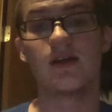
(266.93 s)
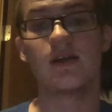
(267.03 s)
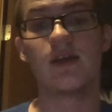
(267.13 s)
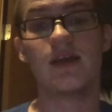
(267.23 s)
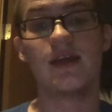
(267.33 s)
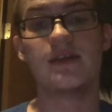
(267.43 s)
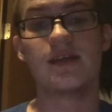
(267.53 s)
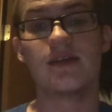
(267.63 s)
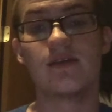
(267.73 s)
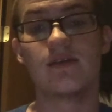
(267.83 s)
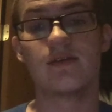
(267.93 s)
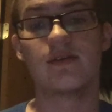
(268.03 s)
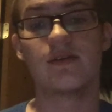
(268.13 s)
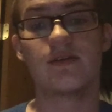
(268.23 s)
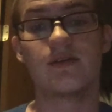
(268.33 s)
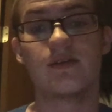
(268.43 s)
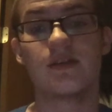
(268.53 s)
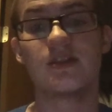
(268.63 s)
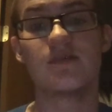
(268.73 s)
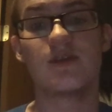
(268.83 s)
Like I said earlier,
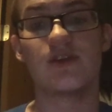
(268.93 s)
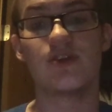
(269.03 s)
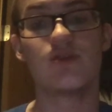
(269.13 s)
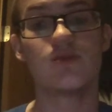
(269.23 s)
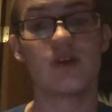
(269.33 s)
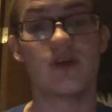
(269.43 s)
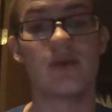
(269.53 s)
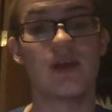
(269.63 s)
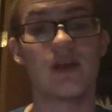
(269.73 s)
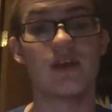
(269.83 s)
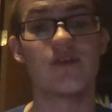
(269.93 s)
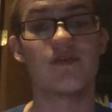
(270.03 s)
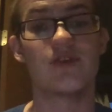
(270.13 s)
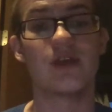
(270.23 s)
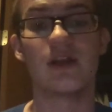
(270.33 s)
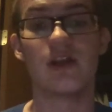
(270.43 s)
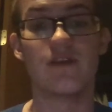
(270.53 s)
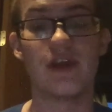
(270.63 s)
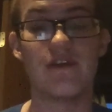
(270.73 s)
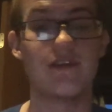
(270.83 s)
this has been a huge part of my life, and I love
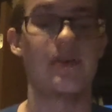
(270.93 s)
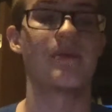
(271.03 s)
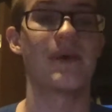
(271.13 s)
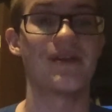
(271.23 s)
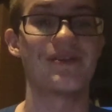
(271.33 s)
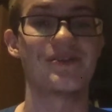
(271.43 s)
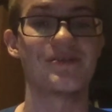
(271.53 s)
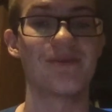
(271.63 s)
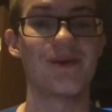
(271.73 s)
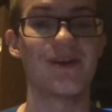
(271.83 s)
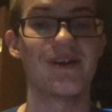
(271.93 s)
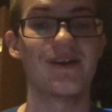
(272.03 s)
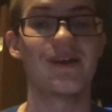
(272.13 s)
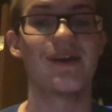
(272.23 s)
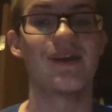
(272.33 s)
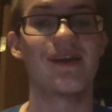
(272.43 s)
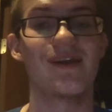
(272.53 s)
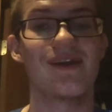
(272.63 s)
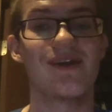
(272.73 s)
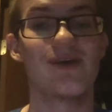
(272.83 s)
everything about this sport.
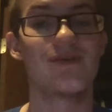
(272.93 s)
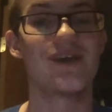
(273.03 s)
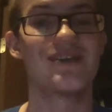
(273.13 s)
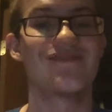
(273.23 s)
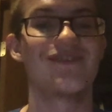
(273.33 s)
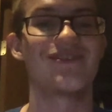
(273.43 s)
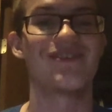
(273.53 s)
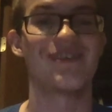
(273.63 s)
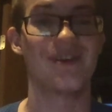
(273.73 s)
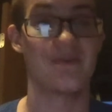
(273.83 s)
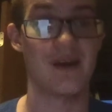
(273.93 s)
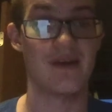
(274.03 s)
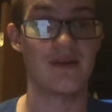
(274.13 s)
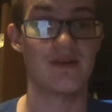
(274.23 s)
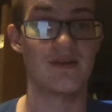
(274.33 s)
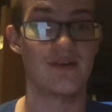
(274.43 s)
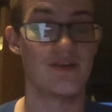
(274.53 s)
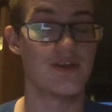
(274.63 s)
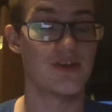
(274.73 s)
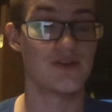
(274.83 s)
And I hope you guys have learned a
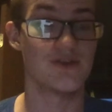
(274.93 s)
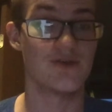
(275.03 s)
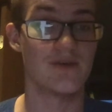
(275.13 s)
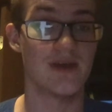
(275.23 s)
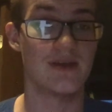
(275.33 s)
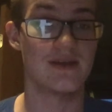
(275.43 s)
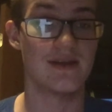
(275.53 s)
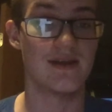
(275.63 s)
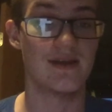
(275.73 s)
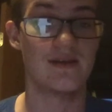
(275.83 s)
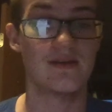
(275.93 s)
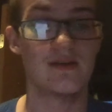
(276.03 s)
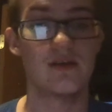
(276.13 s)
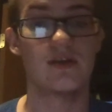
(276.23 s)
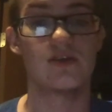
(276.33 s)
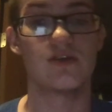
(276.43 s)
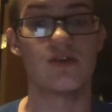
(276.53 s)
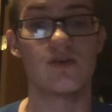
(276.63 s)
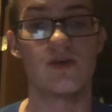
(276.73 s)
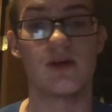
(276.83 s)
thing or two about it today.
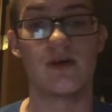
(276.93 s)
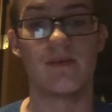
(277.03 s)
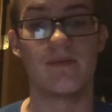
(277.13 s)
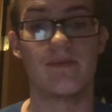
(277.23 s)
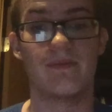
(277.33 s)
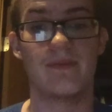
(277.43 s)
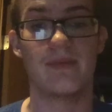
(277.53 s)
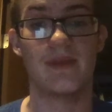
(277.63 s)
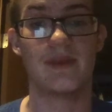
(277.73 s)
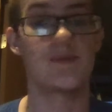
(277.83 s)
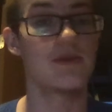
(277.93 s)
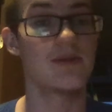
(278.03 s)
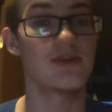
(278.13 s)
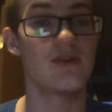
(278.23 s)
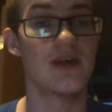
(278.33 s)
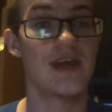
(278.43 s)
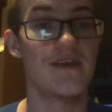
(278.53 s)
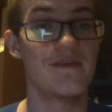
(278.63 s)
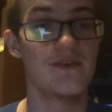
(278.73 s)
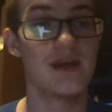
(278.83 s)
So that's pretty much all I
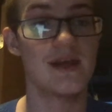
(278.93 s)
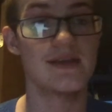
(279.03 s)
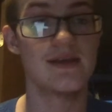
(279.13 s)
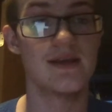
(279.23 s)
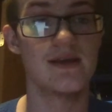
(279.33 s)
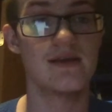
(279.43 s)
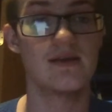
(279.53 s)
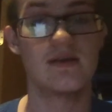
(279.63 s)
have for you guys today.